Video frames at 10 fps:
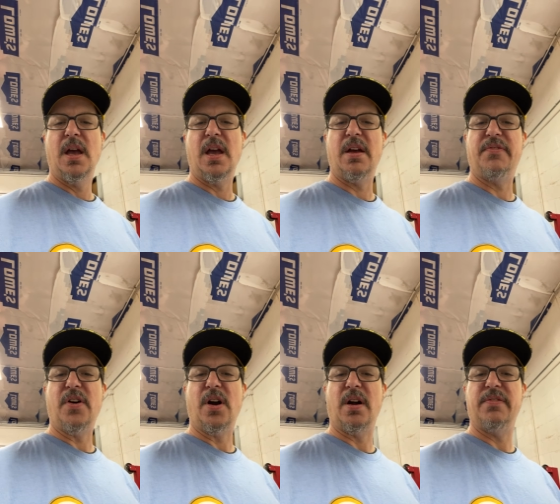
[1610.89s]

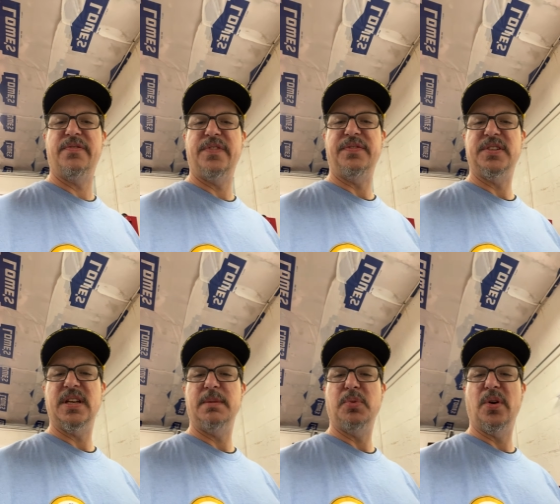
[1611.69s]
AFR
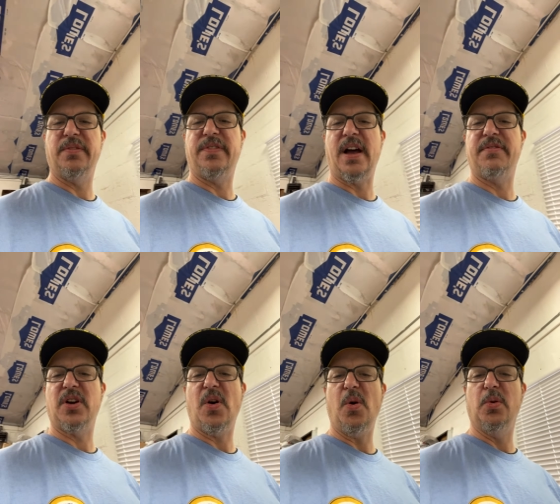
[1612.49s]
15.5
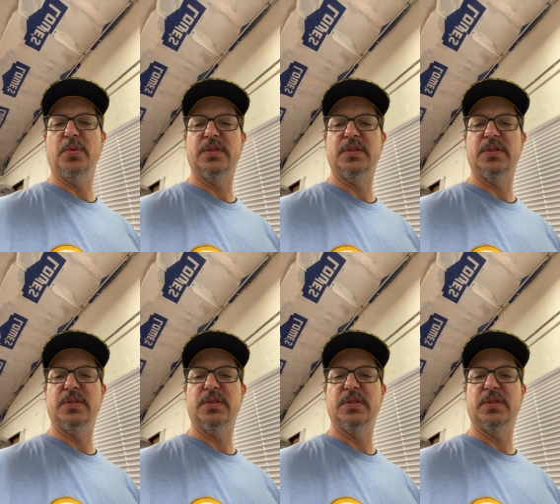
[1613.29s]
cold,